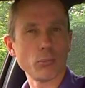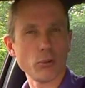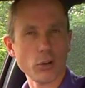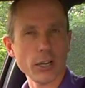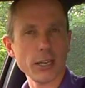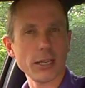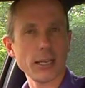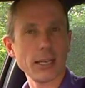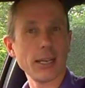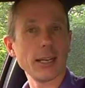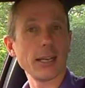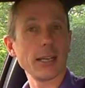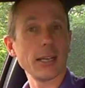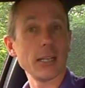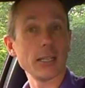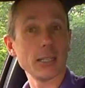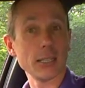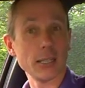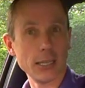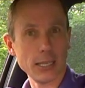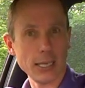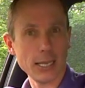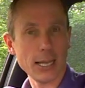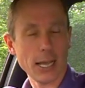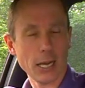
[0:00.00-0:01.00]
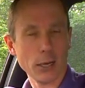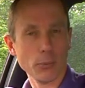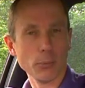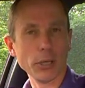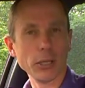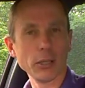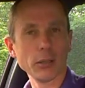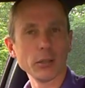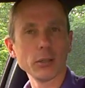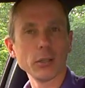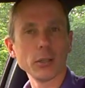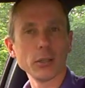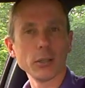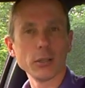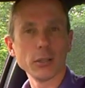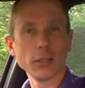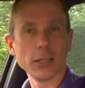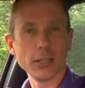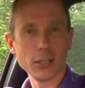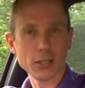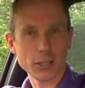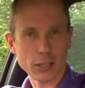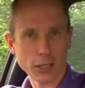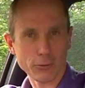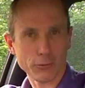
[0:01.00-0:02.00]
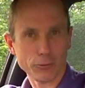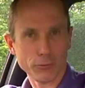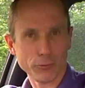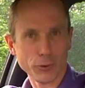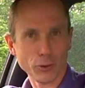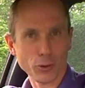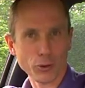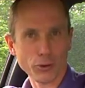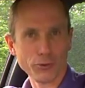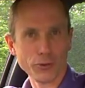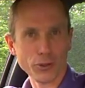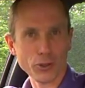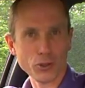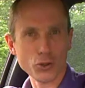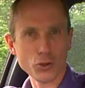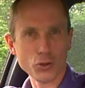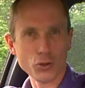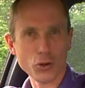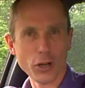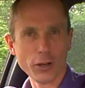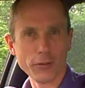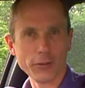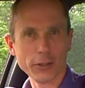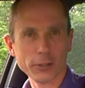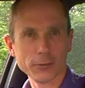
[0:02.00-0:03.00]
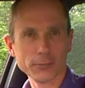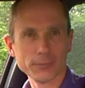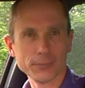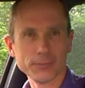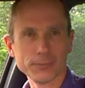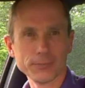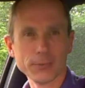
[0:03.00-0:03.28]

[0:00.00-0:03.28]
Braking is the enemy in safe and fuel efficient driving.